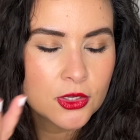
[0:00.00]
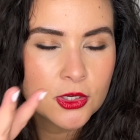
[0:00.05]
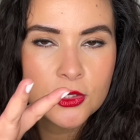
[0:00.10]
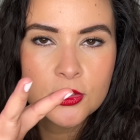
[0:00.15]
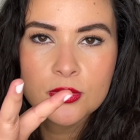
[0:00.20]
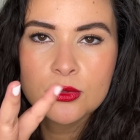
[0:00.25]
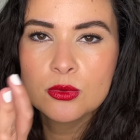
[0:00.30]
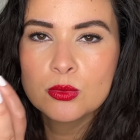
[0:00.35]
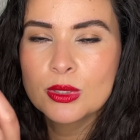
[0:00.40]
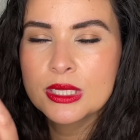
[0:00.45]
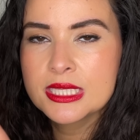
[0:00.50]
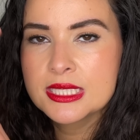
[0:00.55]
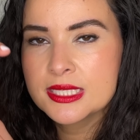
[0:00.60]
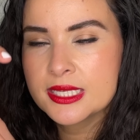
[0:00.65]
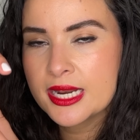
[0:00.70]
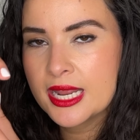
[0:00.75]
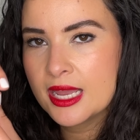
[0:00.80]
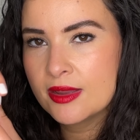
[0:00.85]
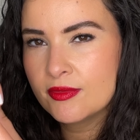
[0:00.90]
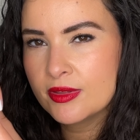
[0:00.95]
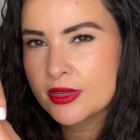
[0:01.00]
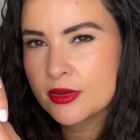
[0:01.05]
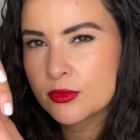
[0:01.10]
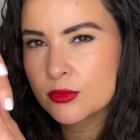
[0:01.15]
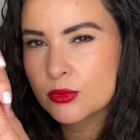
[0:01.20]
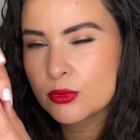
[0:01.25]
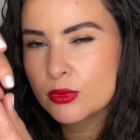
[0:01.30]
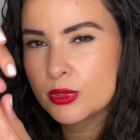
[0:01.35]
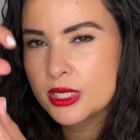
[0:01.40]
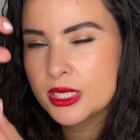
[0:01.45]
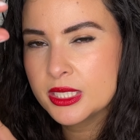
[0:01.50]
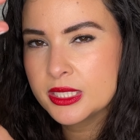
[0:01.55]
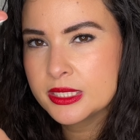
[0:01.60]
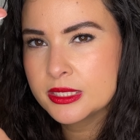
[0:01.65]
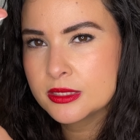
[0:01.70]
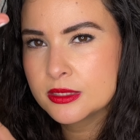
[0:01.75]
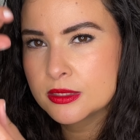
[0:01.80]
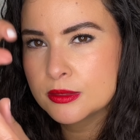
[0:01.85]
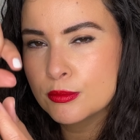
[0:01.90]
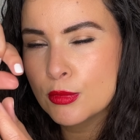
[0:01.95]
You know, the ones that have like a
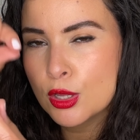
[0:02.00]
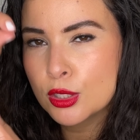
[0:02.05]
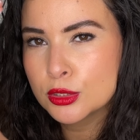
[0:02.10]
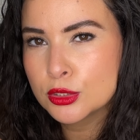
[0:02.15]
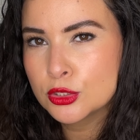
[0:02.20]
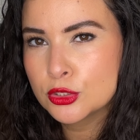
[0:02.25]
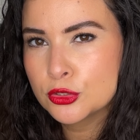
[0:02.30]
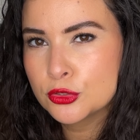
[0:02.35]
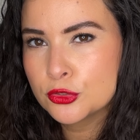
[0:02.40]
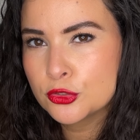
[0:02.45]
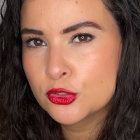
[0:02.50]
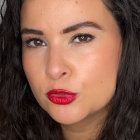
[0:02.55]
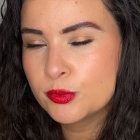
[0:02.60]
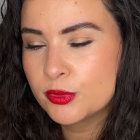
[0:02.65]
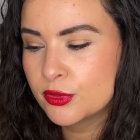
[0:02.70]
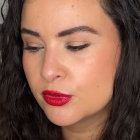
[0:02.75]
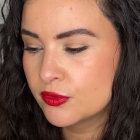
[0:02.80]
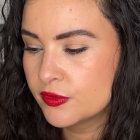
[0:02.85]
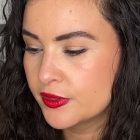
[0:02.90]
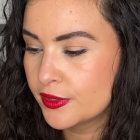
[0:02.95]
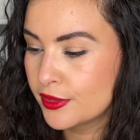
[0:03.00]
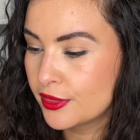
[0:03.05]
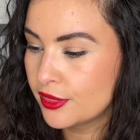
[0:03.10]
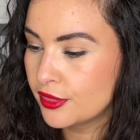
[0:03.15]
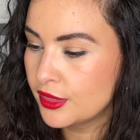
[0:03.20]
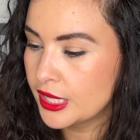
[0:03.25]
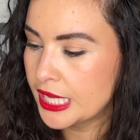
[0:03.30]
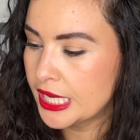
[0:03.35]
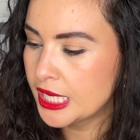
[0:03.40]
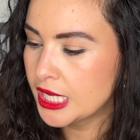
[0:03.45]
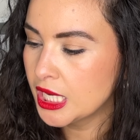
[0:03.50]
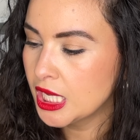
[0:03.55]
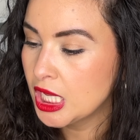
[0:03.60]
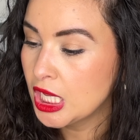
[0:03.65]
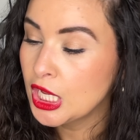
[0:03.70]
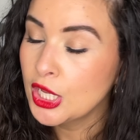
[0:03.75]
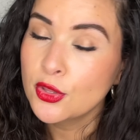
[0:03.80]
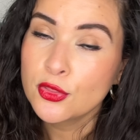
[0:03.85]
really small tube, they're very thin.